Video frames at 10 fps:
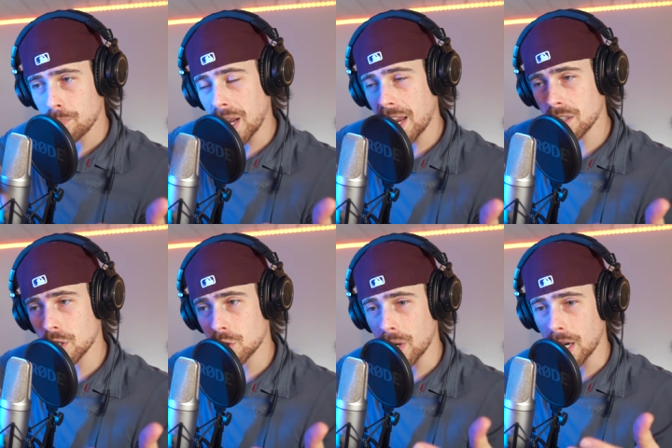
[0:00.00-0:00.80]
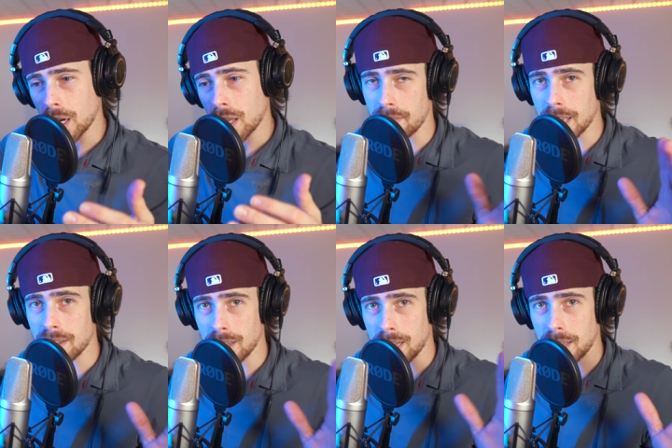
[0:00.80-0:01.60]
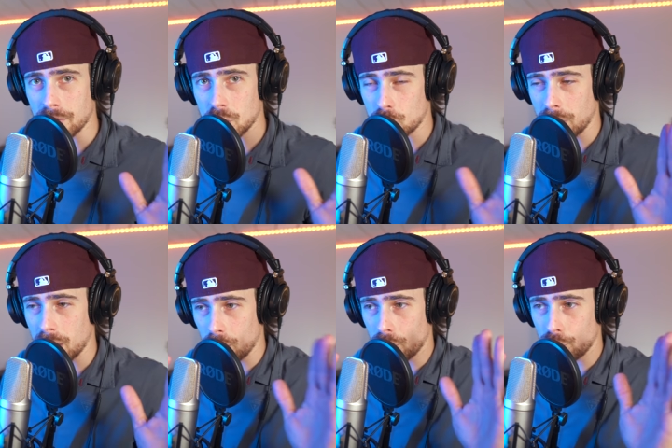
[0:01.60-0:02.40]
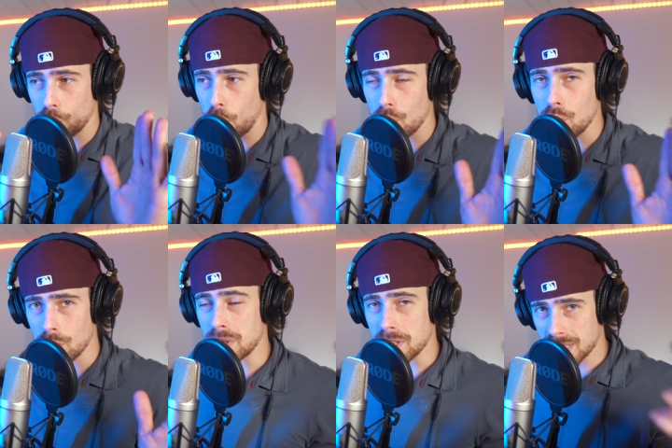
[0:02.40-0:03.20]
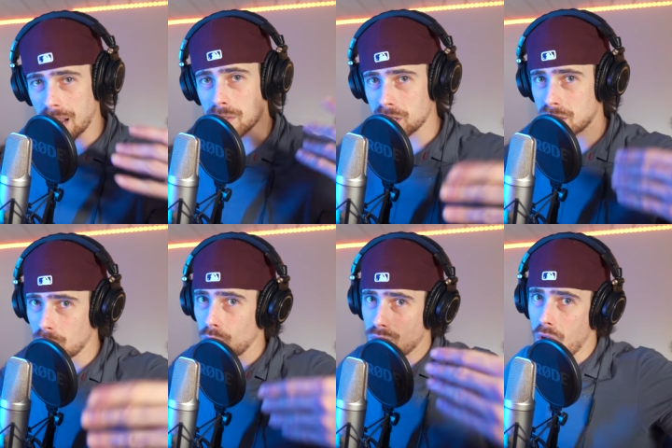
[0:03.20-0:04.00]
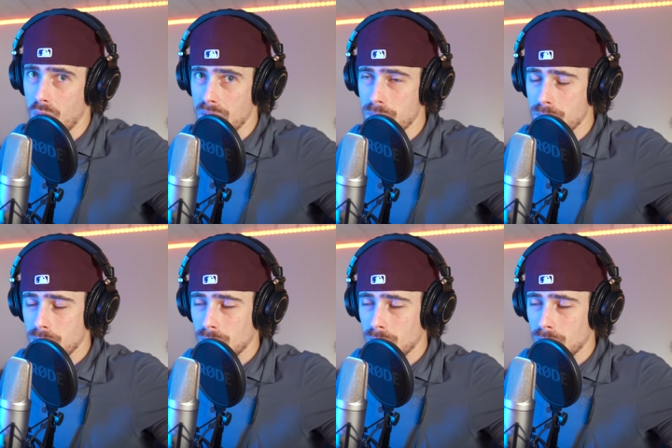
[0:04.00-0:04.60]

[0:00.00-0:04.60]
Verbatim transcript: playing the string, and then let the string go, but the sound is still going,